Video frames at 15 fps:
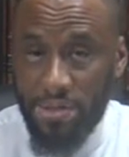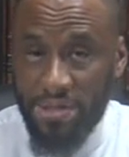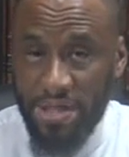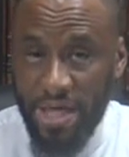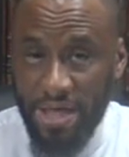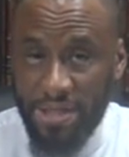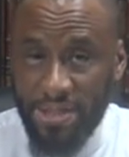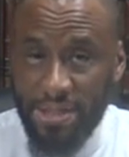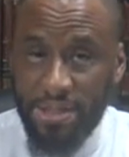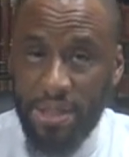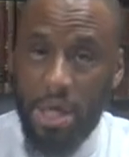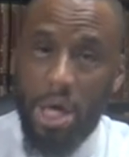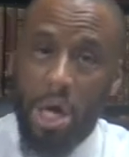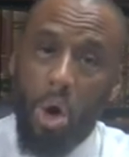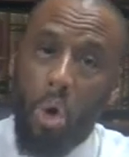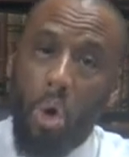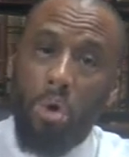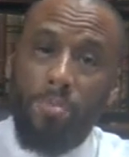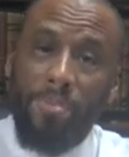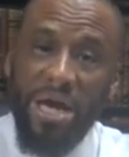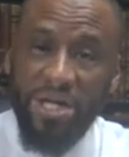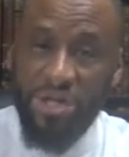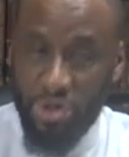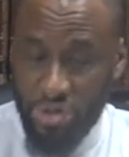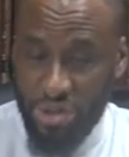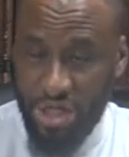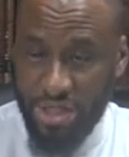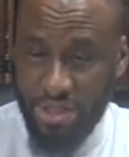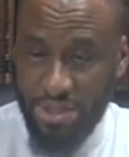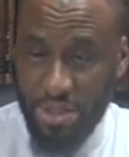sins, or major
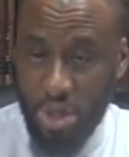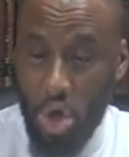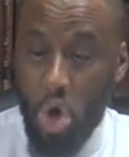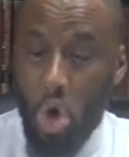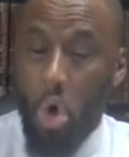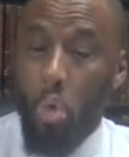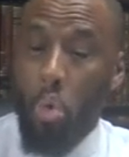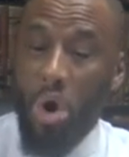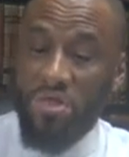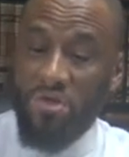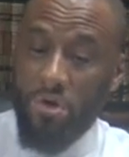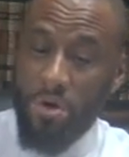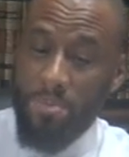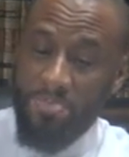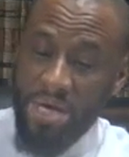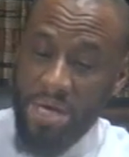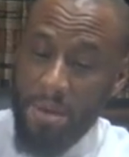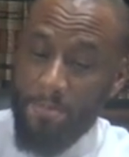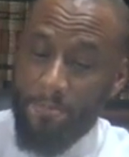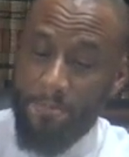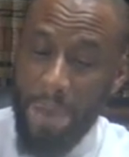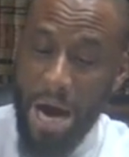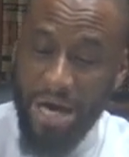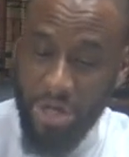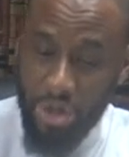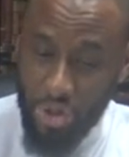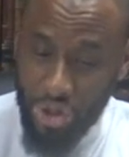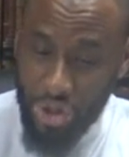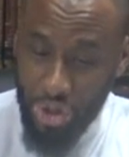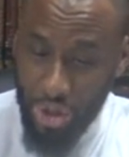sins, whether it be
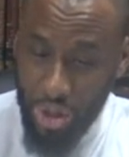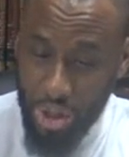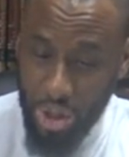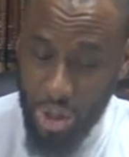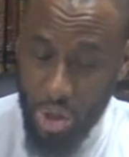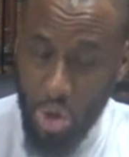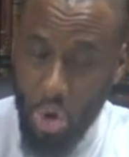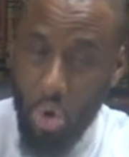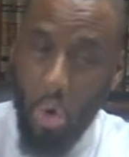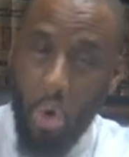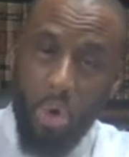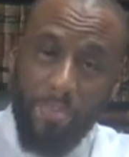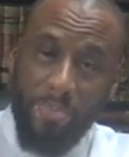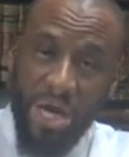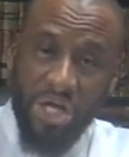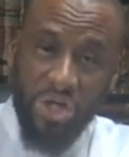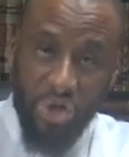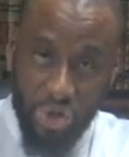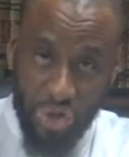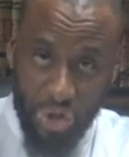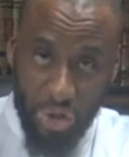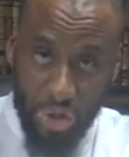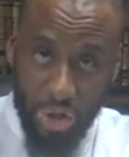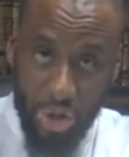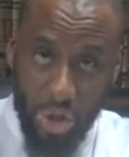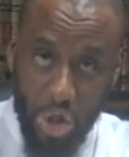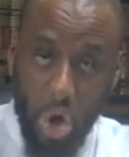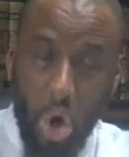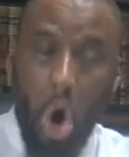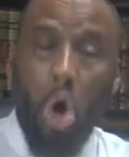minor shirk or major shirk,
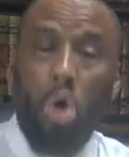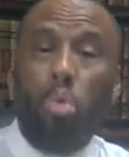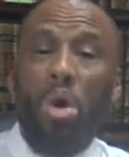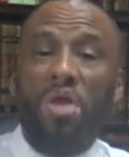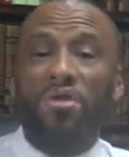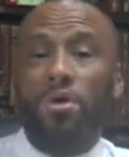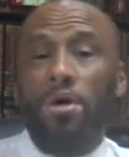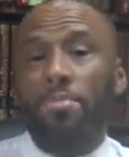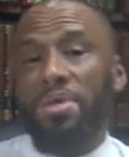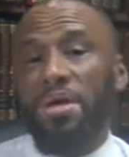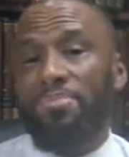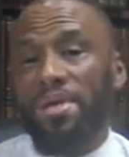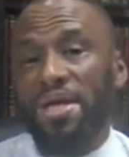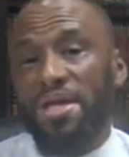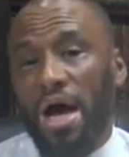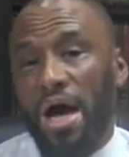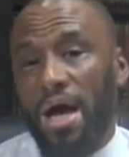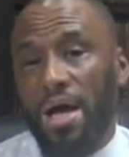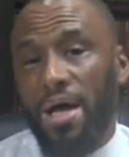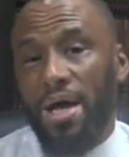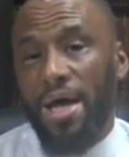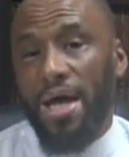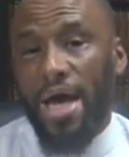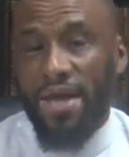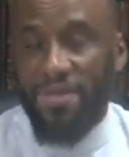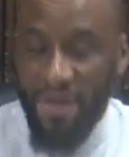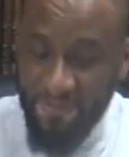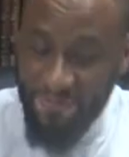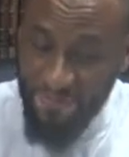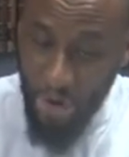or whether it be bid'ah, and
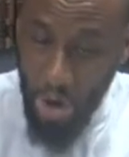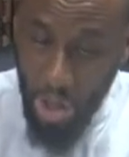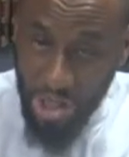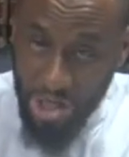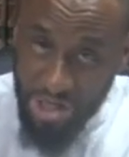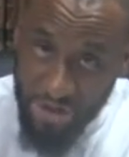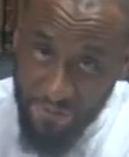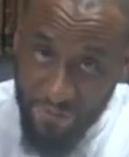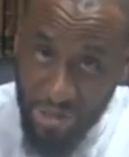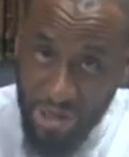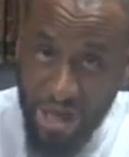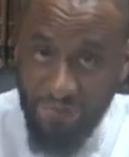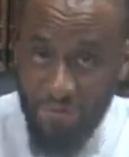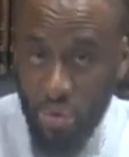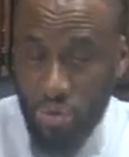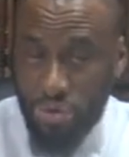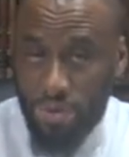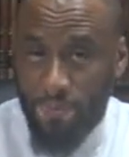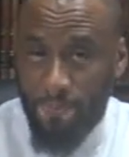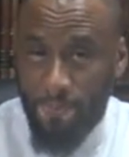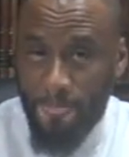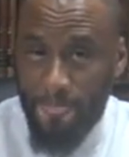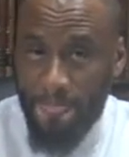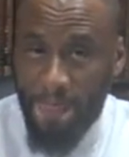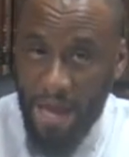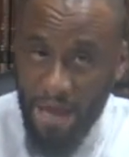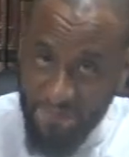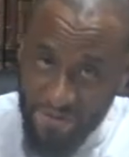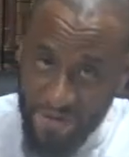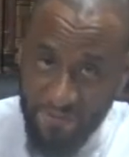they fall in different levels. They
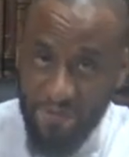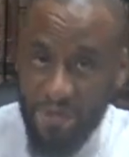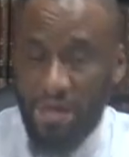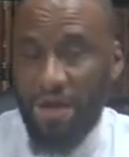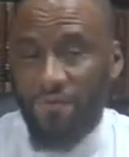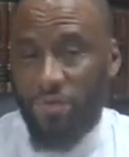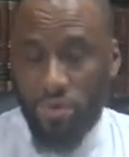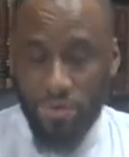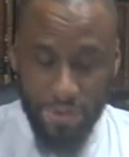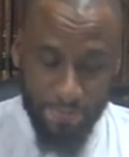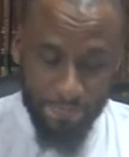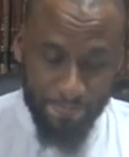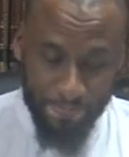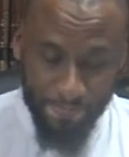have different levels.